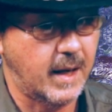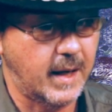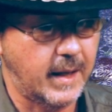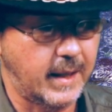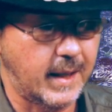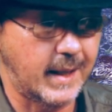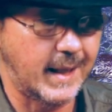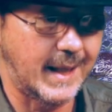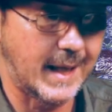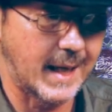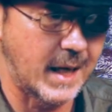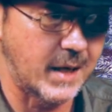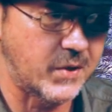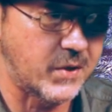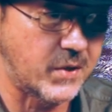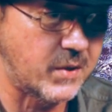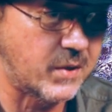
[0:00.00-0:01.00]
got to
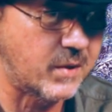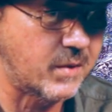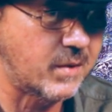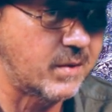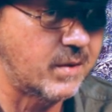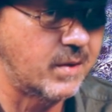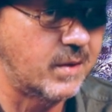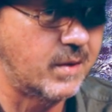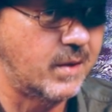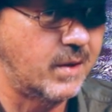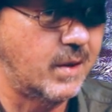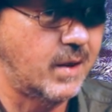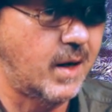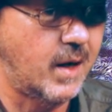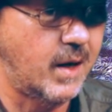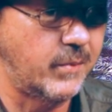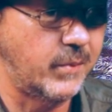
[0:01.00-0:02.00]
guess.
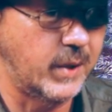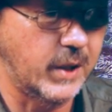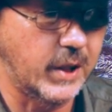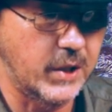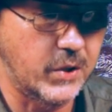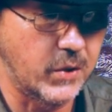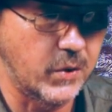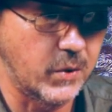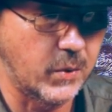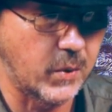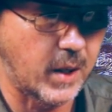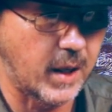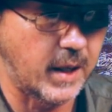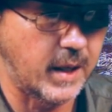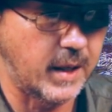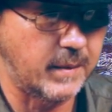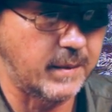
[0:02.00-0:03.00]
I really do.
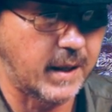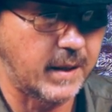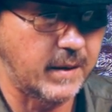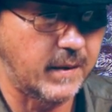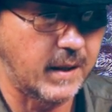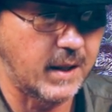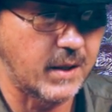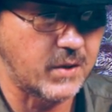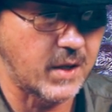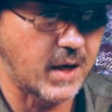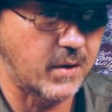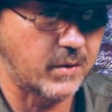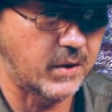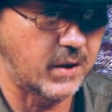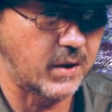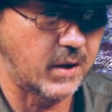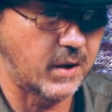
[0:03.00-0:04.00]
I think it's
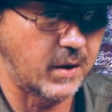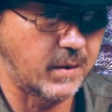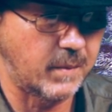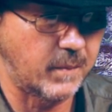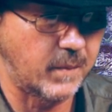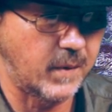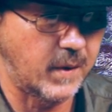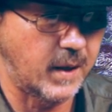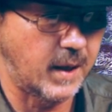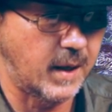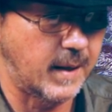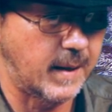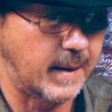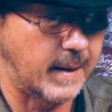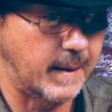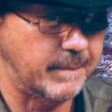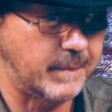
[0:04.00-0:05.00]
out there.
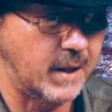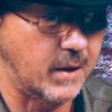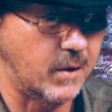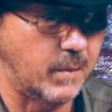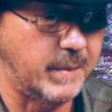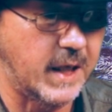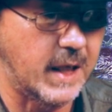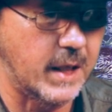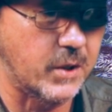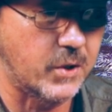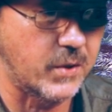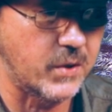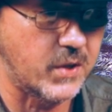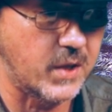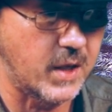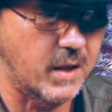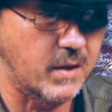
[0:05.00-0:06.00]
It'll be
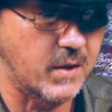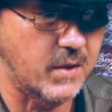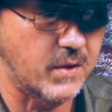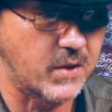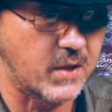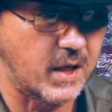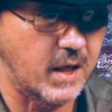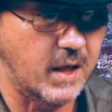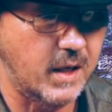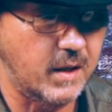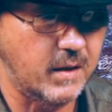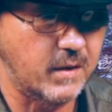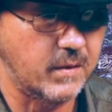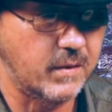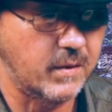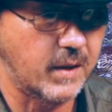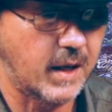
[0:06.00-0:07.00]
interesting to see
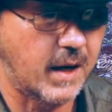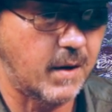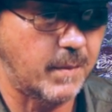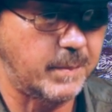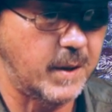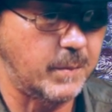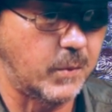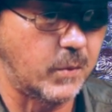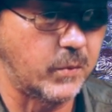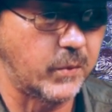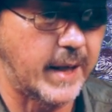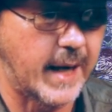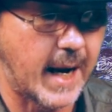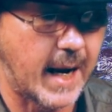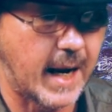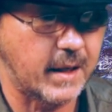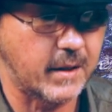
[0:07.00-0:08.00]
how people
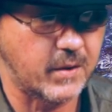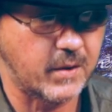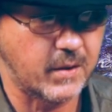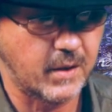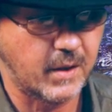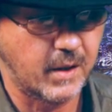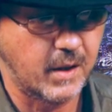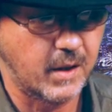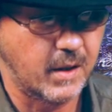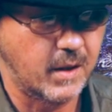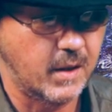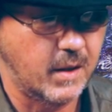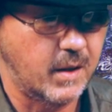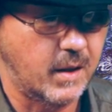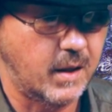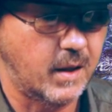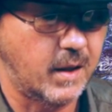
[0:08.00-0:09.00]
react.
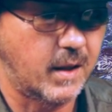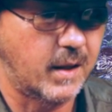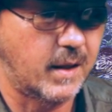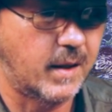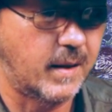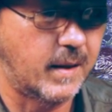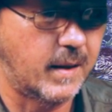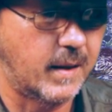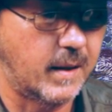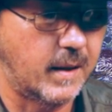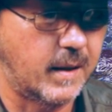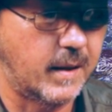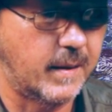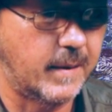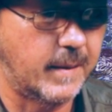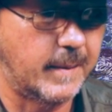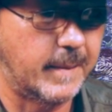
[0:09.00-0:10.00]

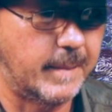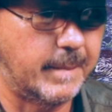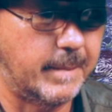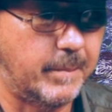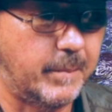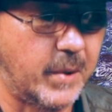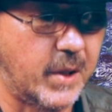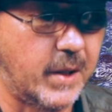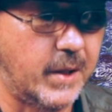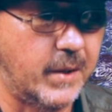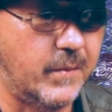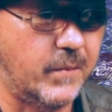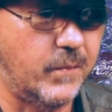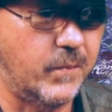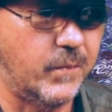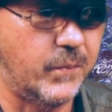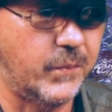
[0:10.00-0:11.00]
But
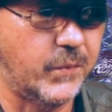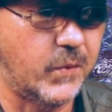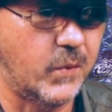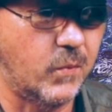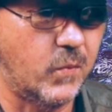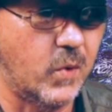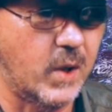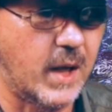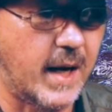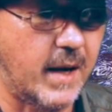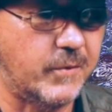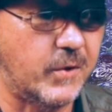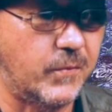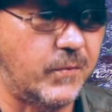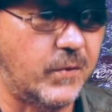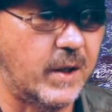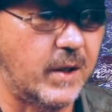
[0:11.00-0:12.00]
we'll have
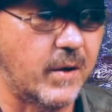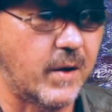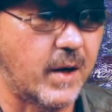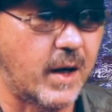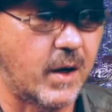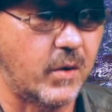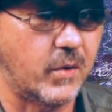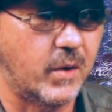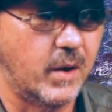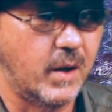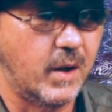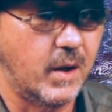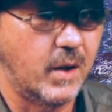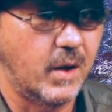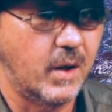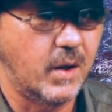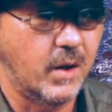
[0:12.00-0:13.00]
to figure out
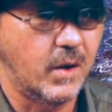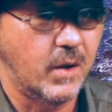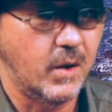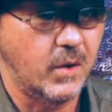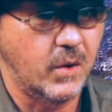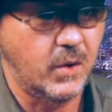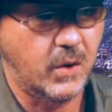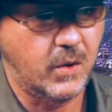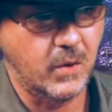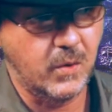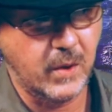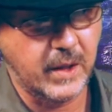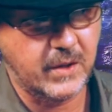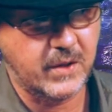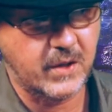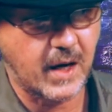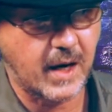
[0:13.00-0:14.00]
who
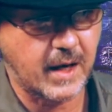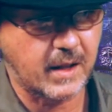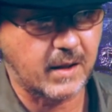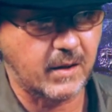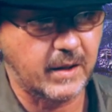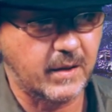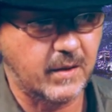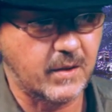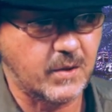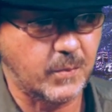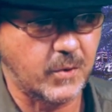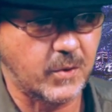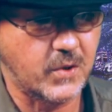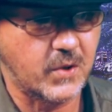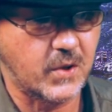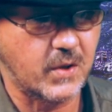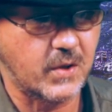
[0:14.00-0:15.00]
exactly this
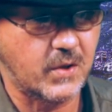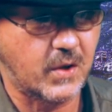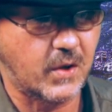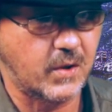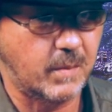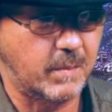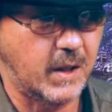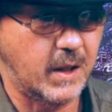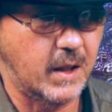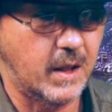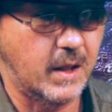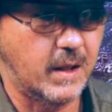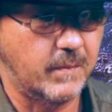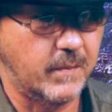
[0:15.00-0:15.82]
person is going to be